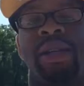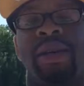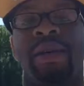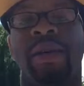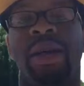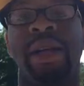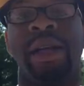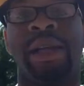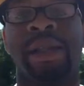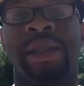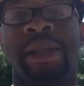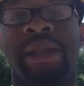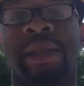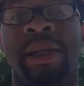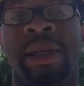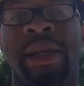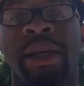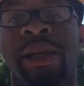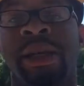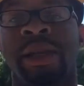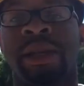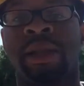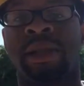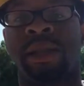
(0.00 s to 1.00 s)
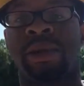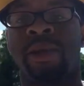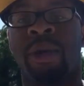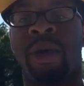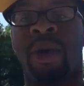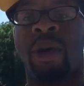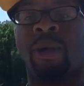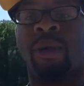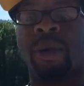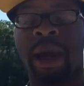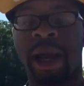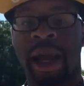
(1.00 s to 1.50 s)
So we're going
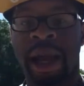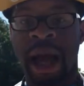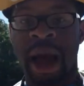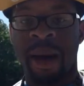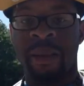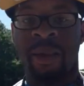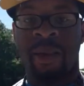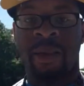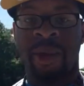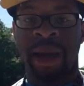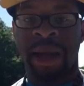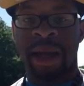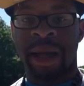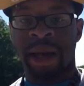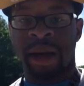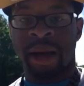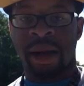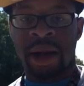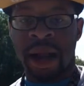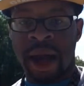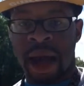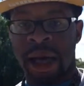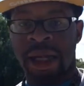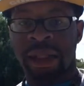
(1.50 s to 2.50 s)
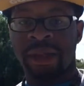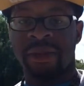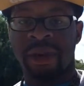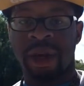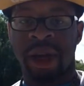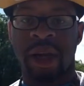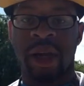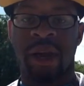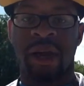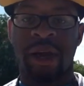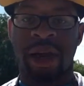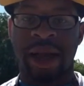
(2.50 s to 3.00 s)
to recap what we did last
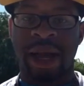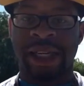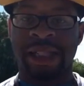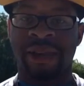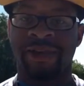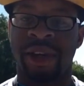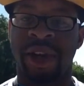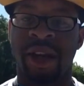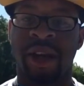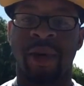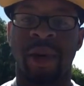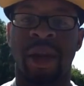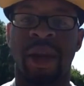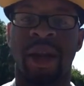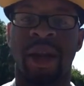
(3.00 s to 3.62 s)
video. Last video we